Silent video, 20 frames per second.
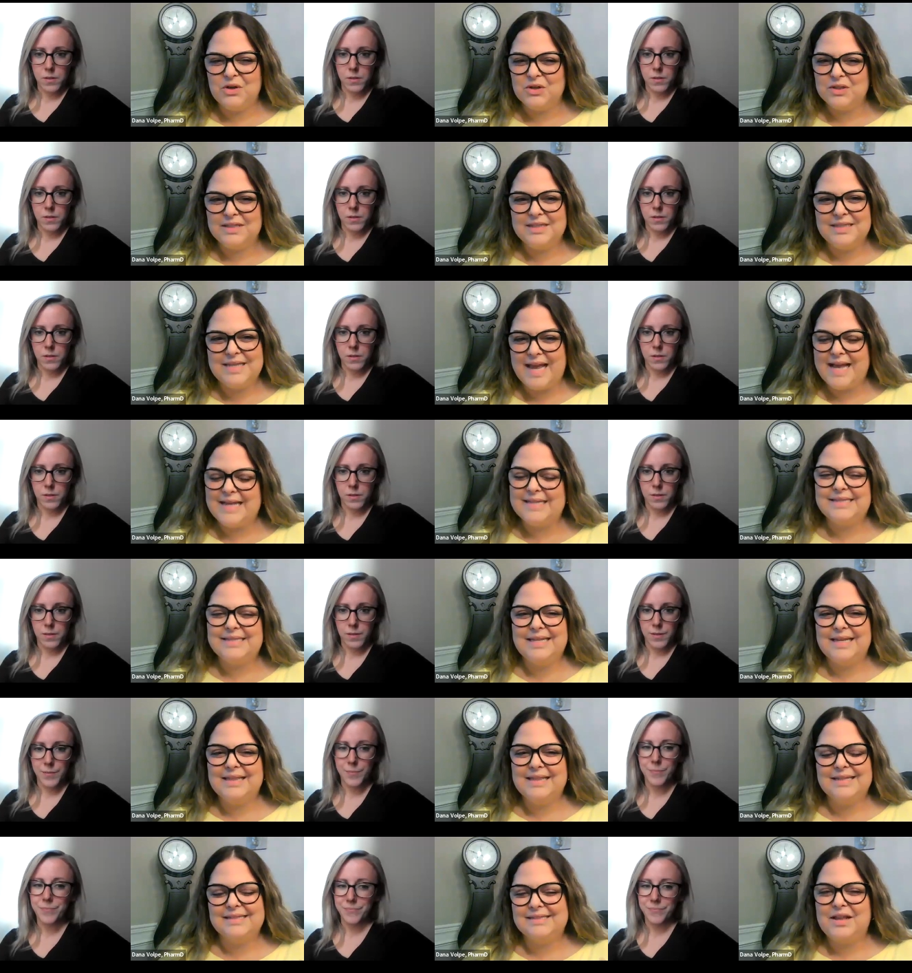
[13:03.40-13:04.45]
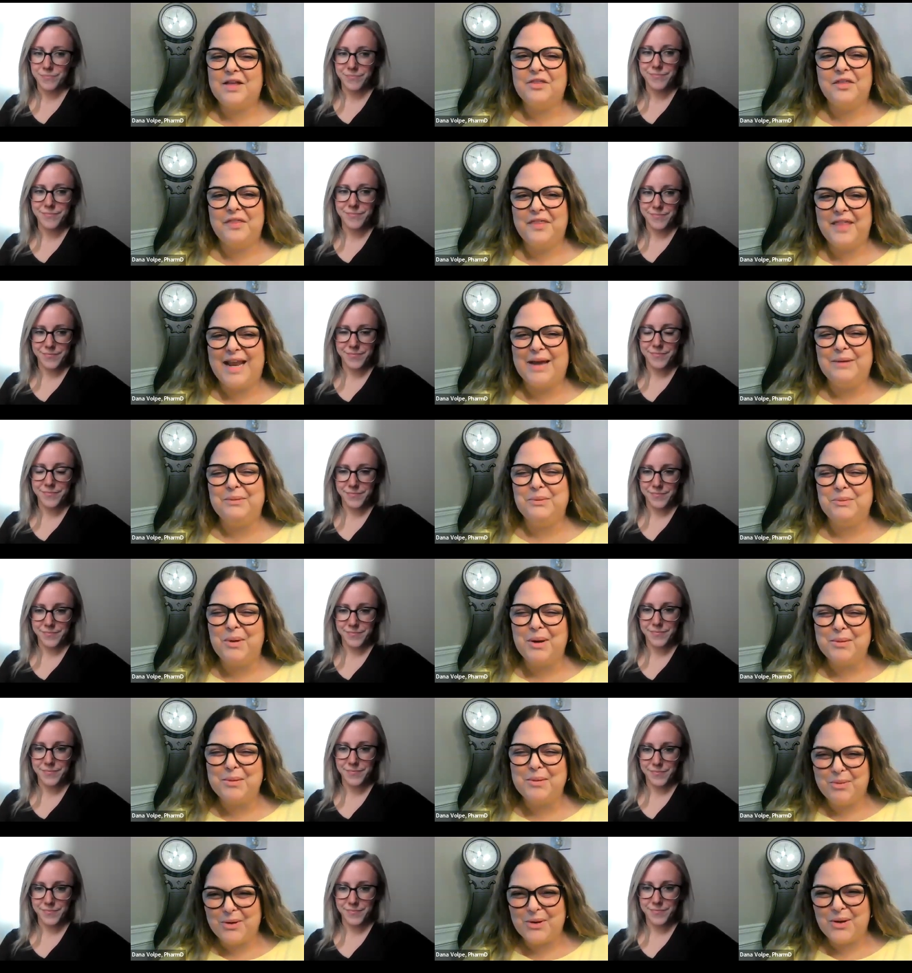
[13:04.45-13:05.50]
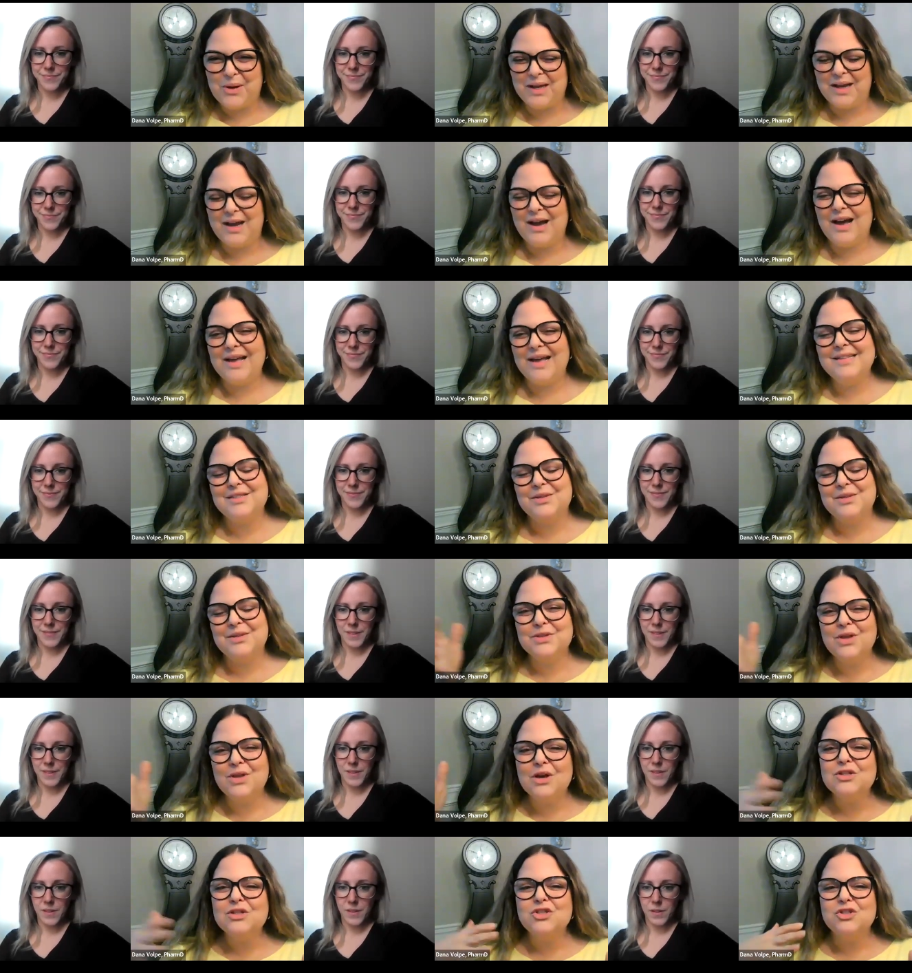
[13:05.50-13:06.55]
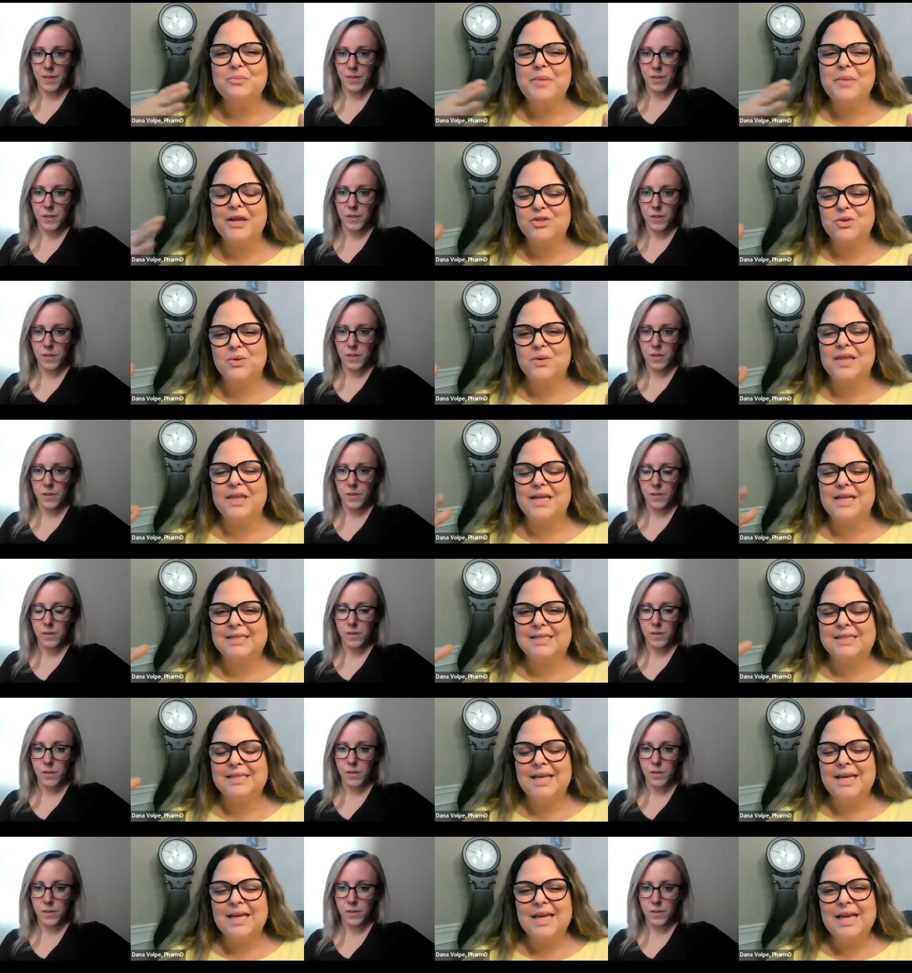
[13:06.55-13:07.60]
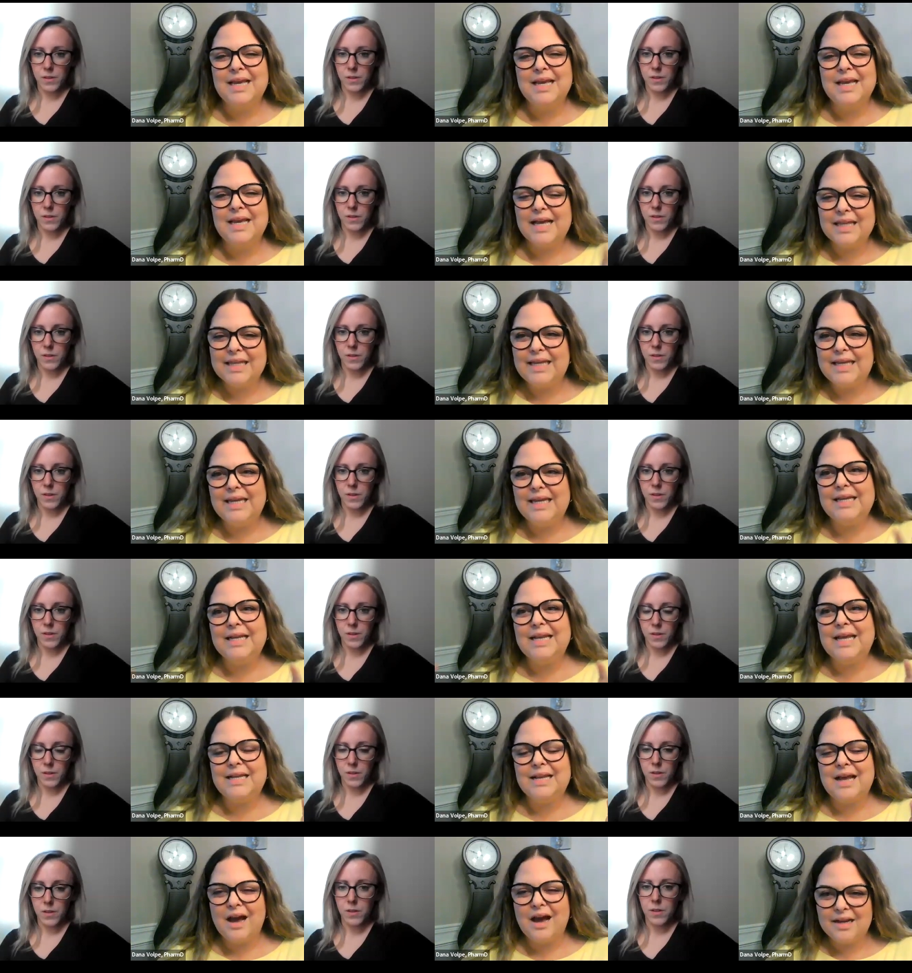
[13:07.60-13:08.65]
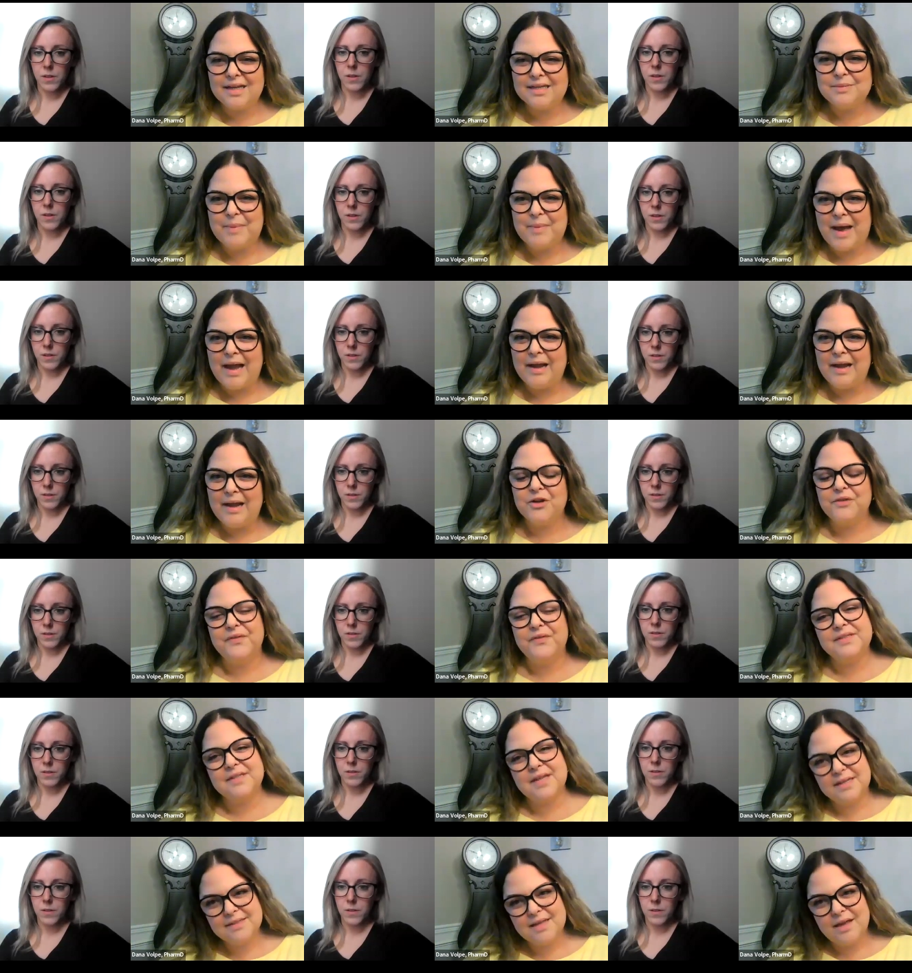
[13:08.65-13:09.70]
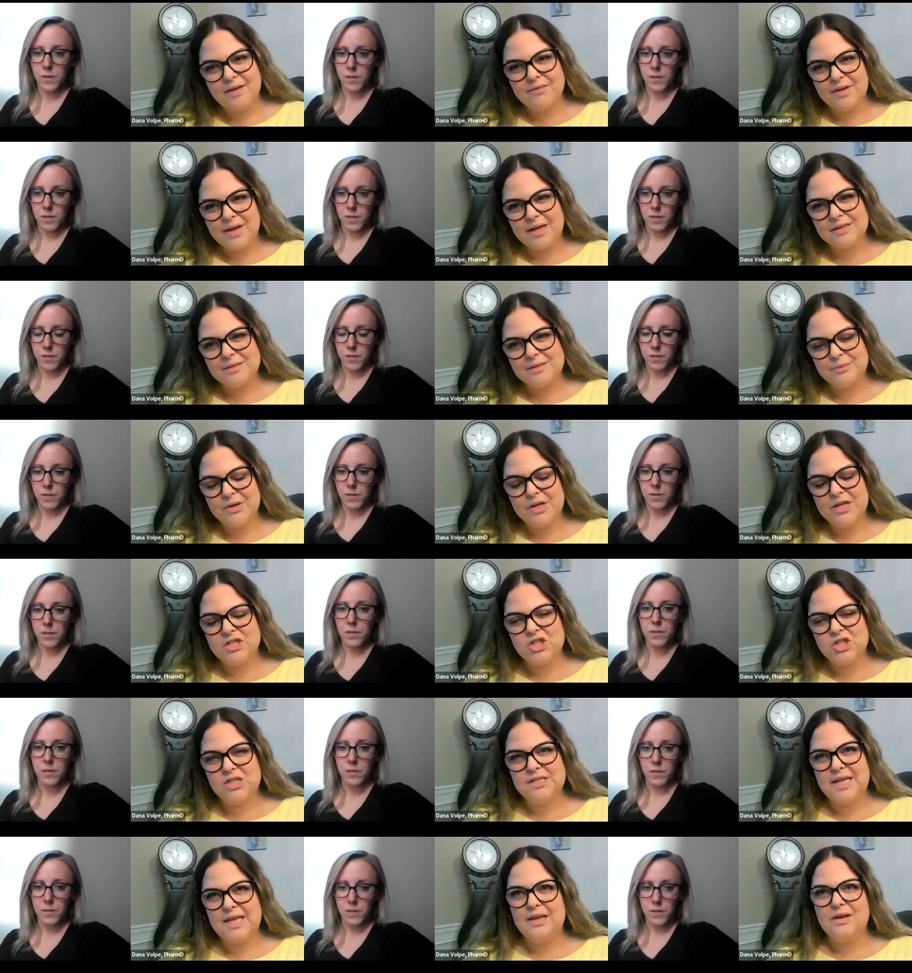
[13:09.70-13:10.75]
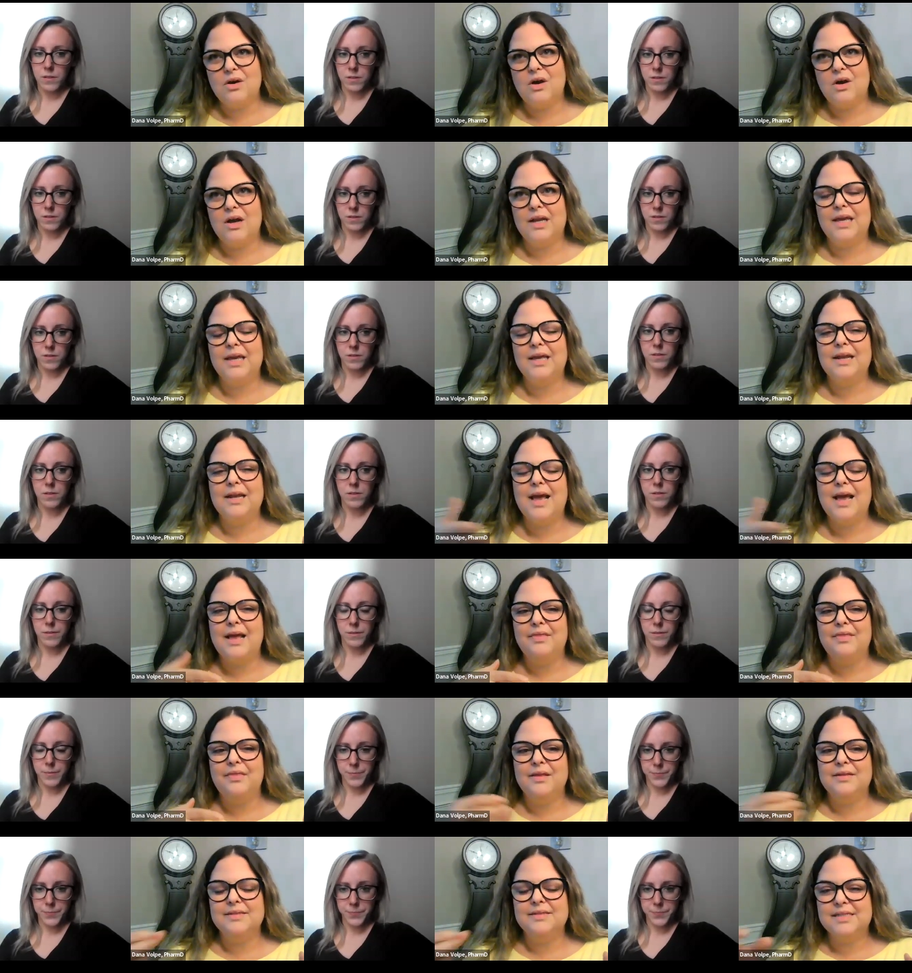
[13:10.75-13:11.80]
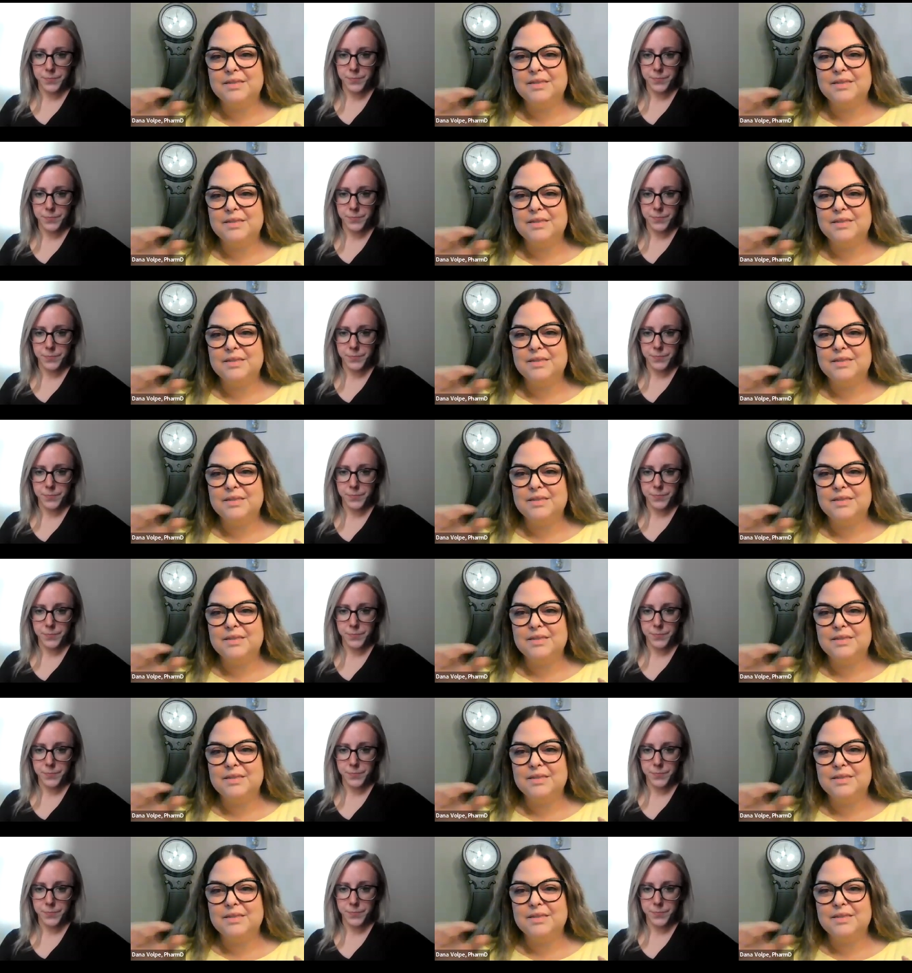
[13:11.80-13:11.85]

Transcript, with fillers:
Speaker 1: looked nasty and that's nothing that I would want to put on a cut. So as long as you make sure that it's clean and not expired if it does have an expiration date on it and the